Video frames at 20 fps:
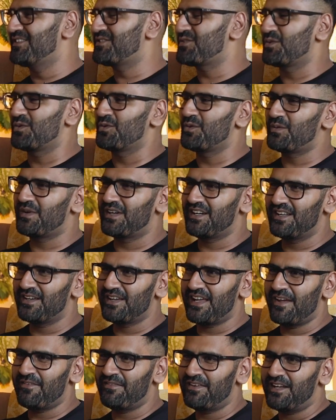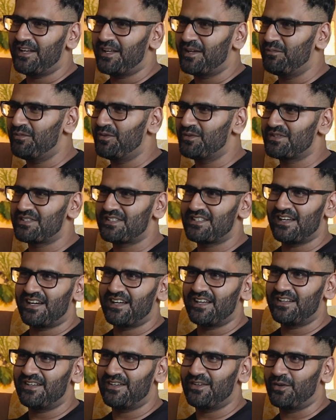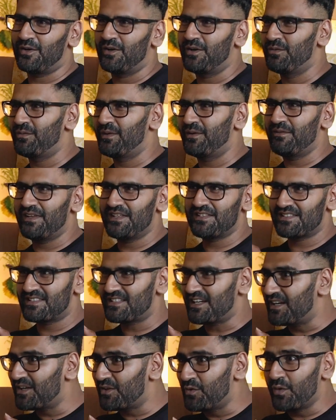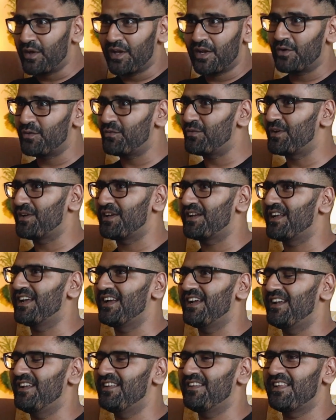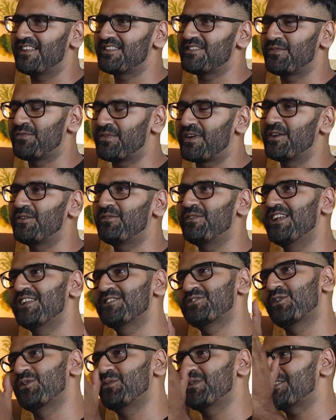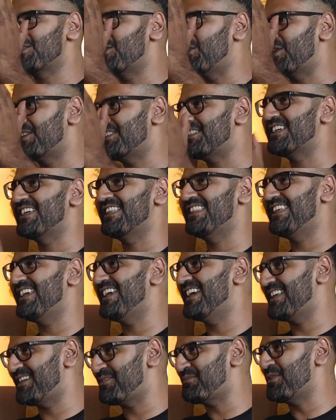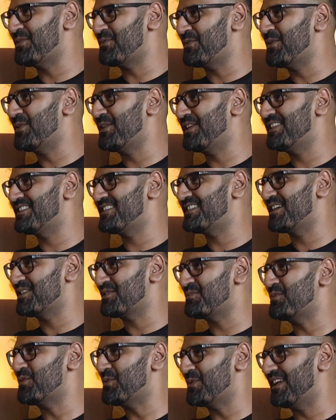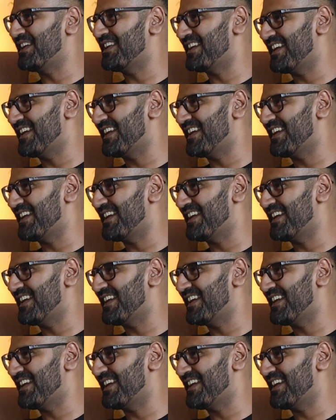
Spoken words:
So no wonder every time you start, or when we start going out for a ride, that's the front wheel is always launching in the air before it starts moving,